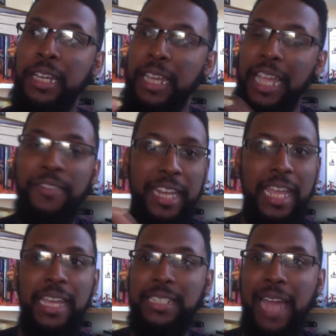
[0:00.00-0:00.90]
even
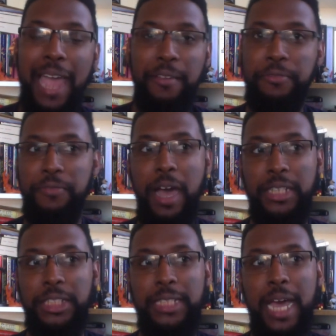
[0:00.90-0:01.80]
he is like, fuck
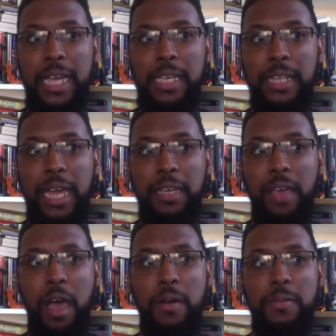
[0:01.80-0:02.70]
Chisaki, like,
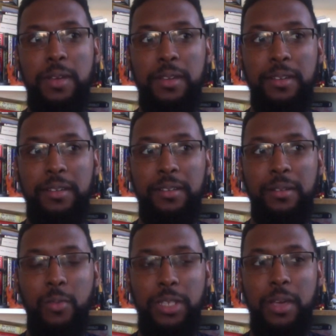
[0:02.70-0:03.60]
yo,
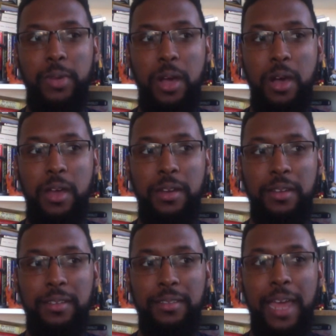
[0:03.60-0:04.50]
what's going on?
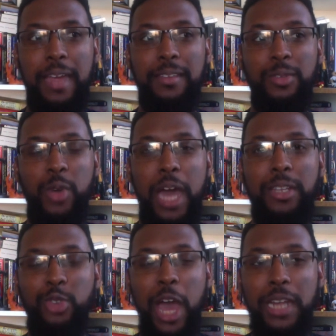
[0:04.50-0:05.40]
Like, you
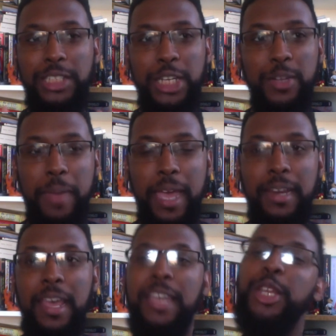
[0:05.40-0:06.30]
gotta chill, man.
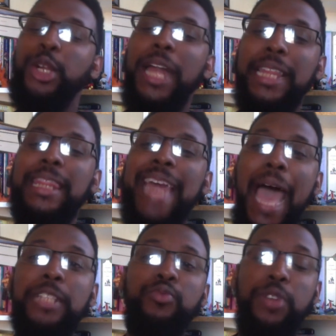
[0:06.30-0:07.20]
You know, like,
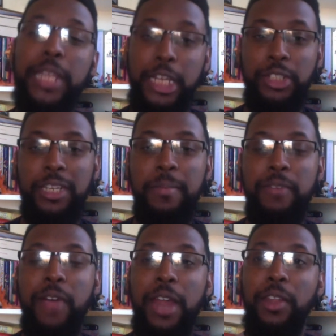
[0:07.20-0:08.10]
that's really interesting to me,
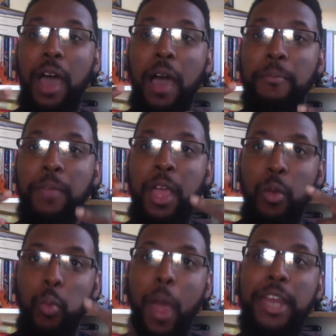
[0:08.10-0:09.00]
right?
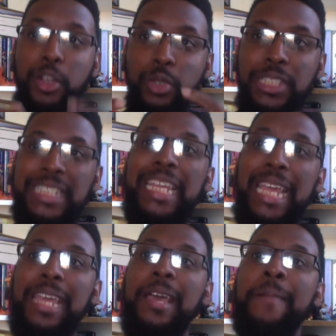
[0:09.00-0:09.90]
When you
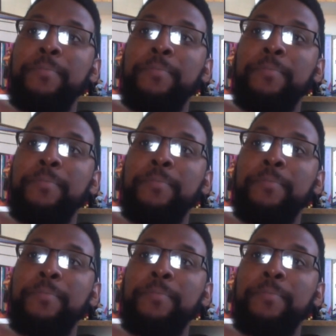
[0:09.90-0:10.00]
see